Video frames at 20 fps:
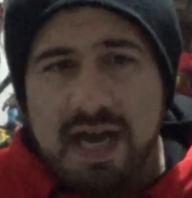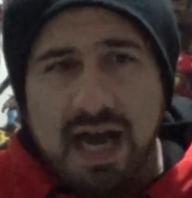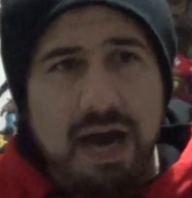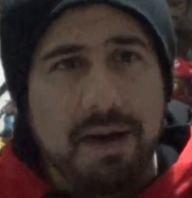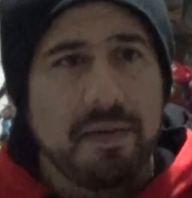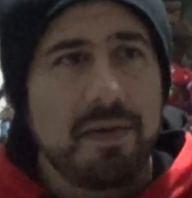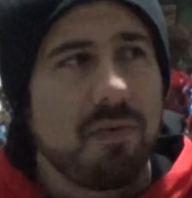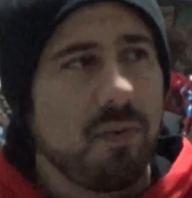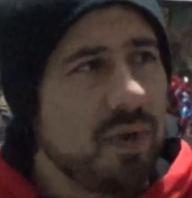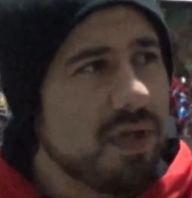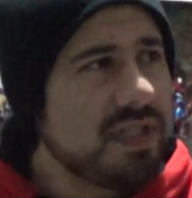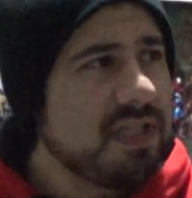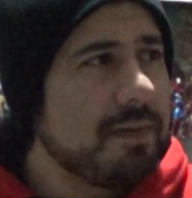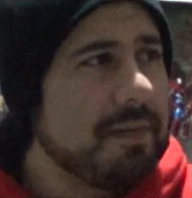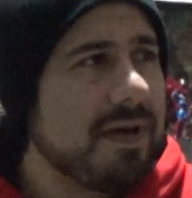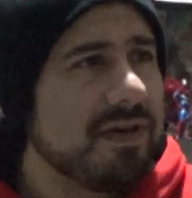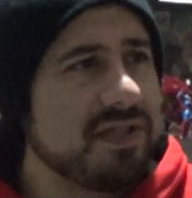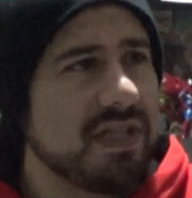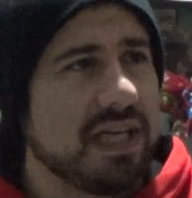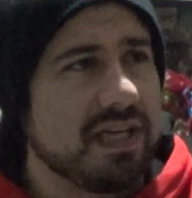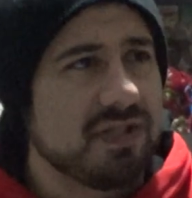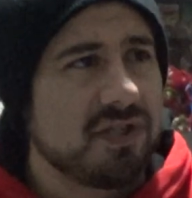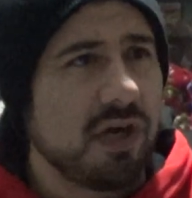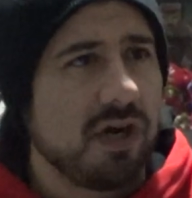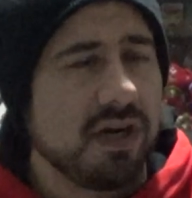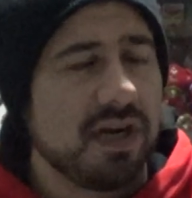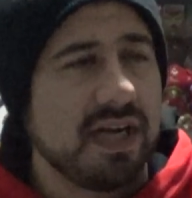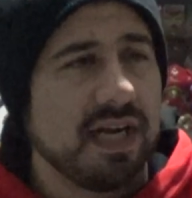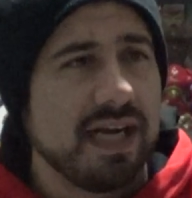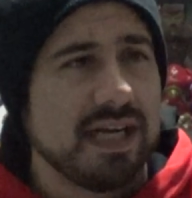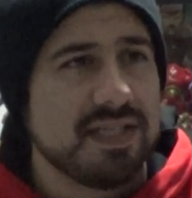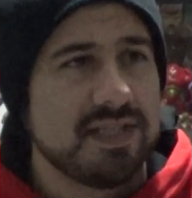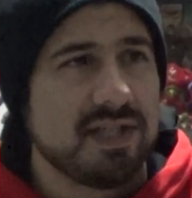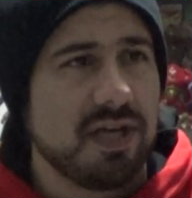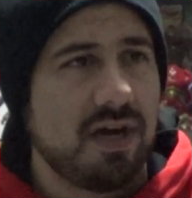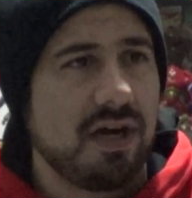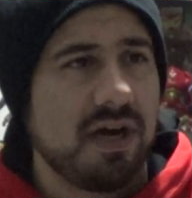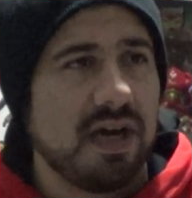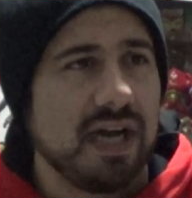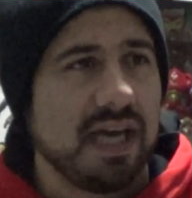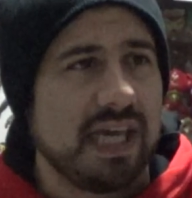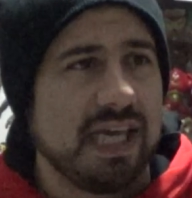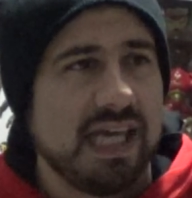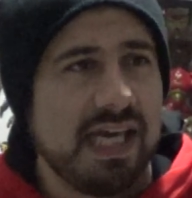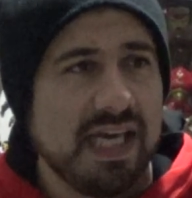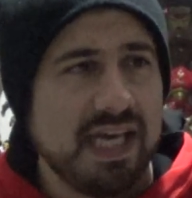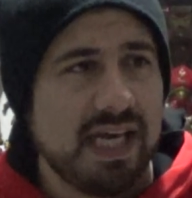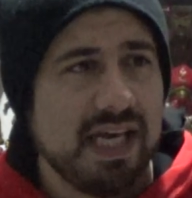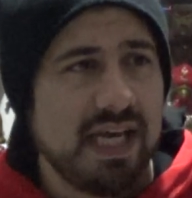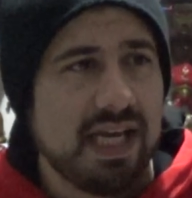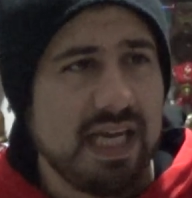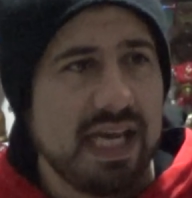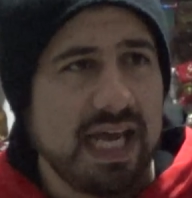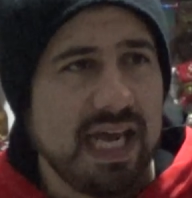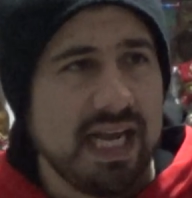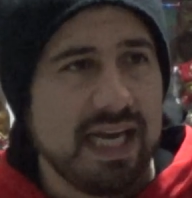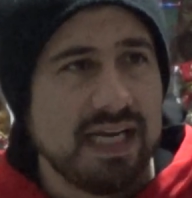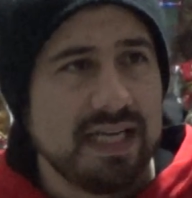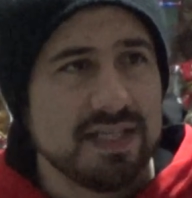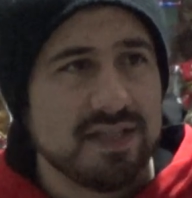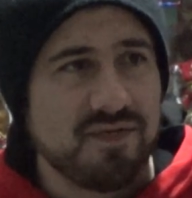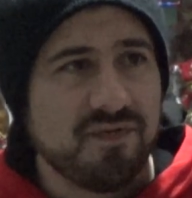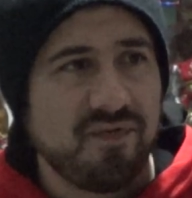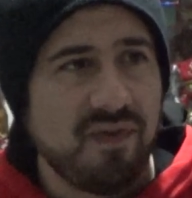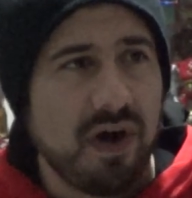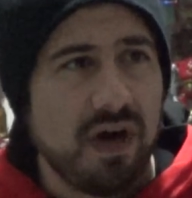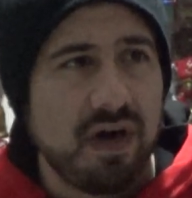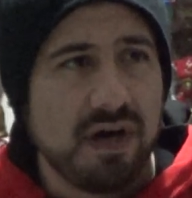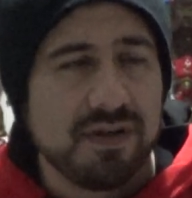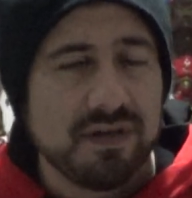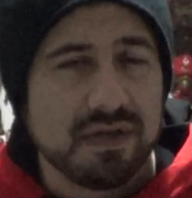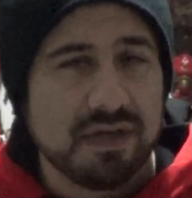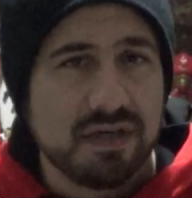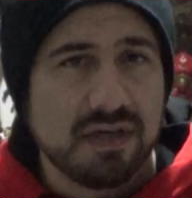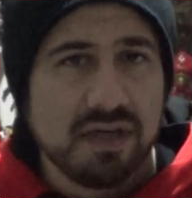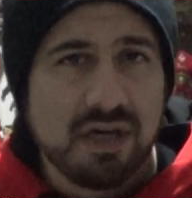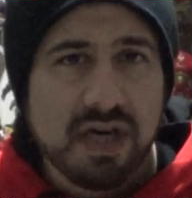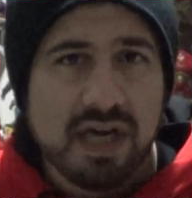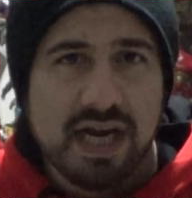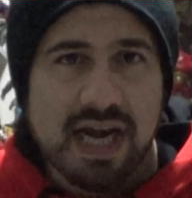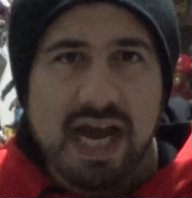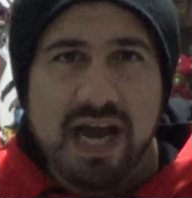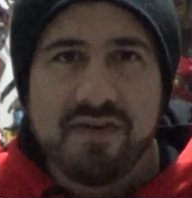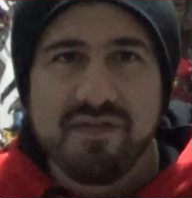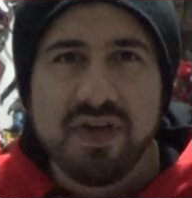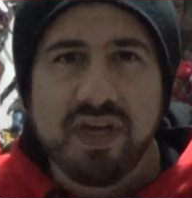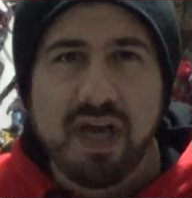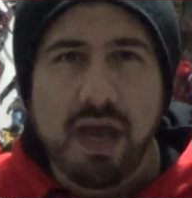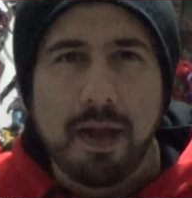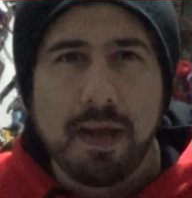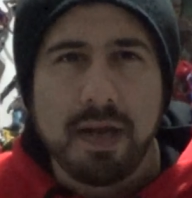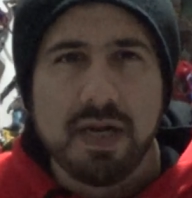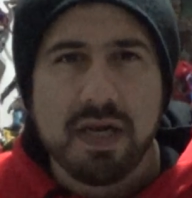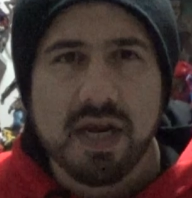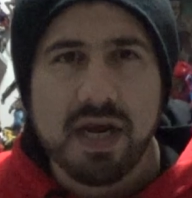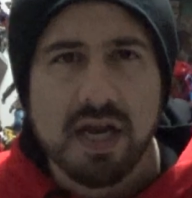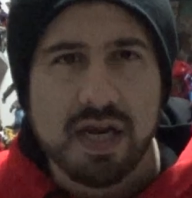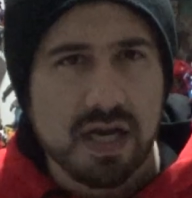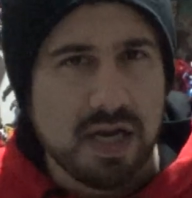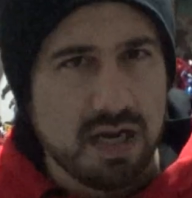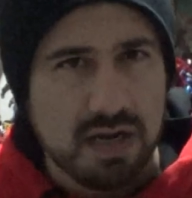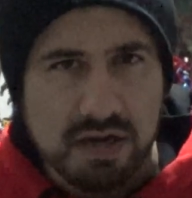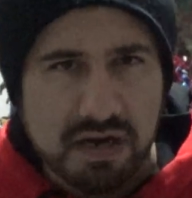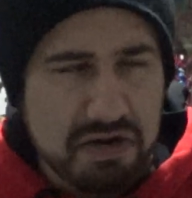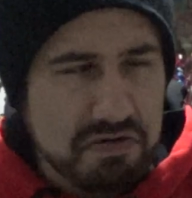I remember one time I was at Target and I saw a kid and his father having a an,